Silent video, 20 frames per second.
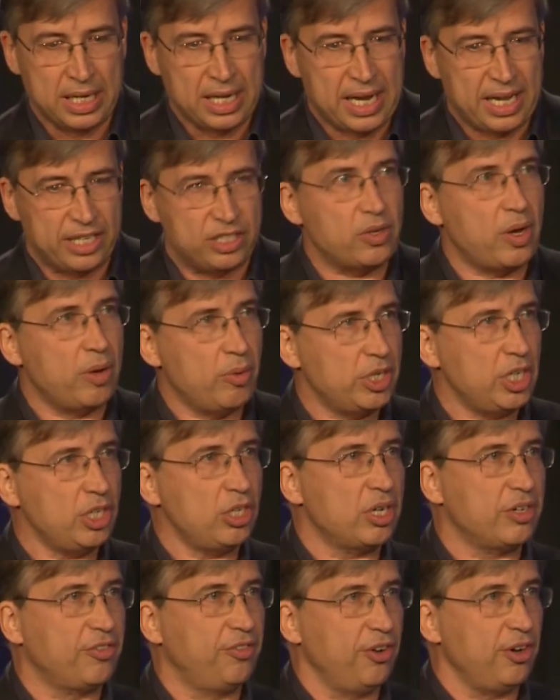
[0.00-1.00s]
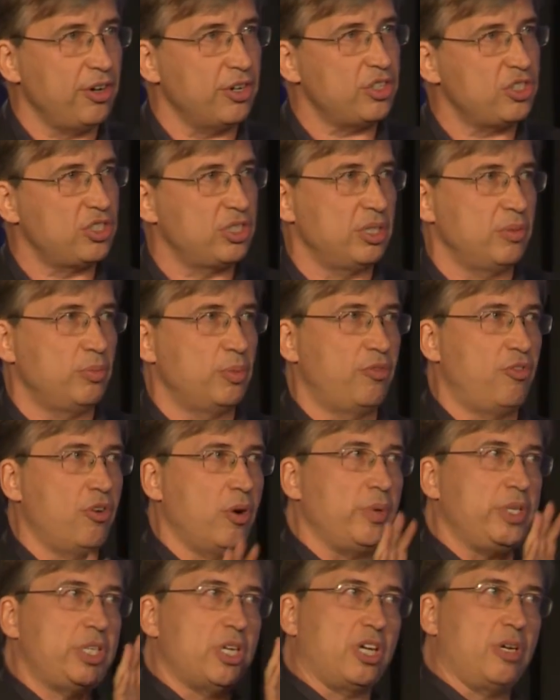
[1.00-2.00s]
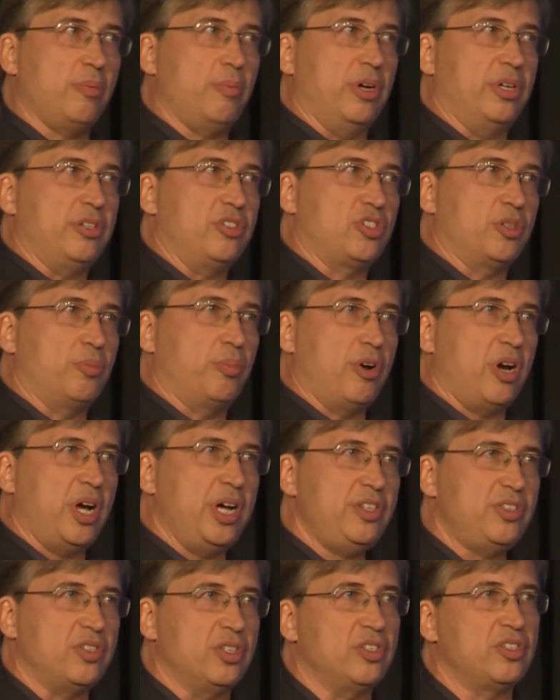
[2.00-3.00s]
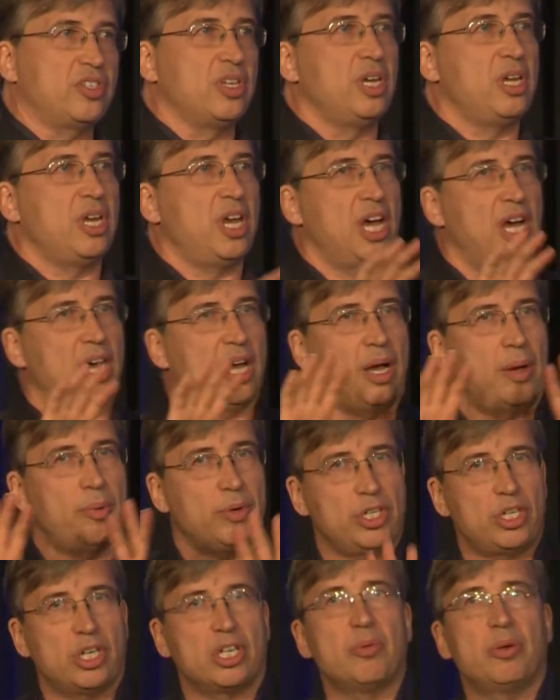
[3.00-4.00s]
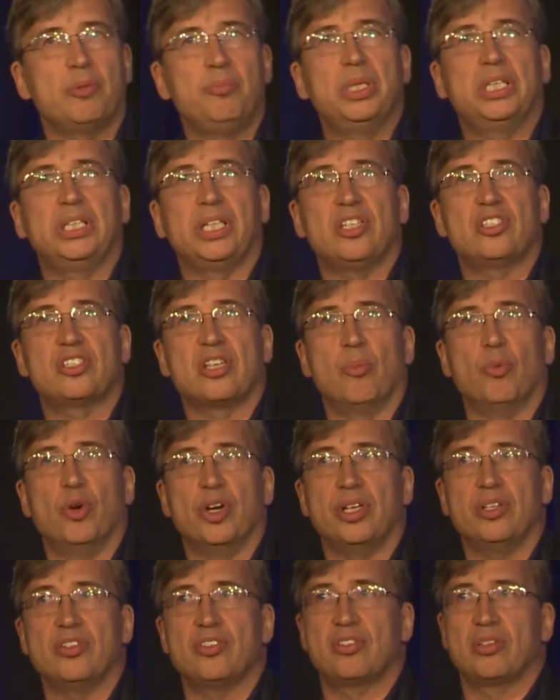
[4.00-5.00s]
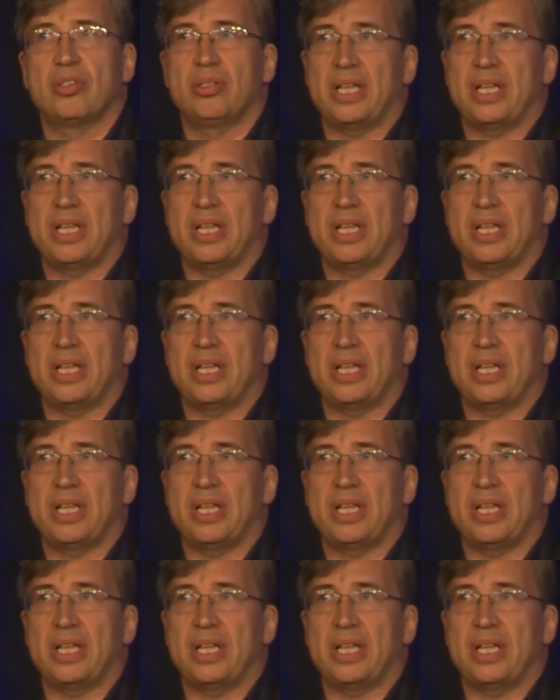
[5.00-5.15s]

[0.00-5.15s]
And so I want to talk first, before we talk about surprises, I want to talk about building summaries.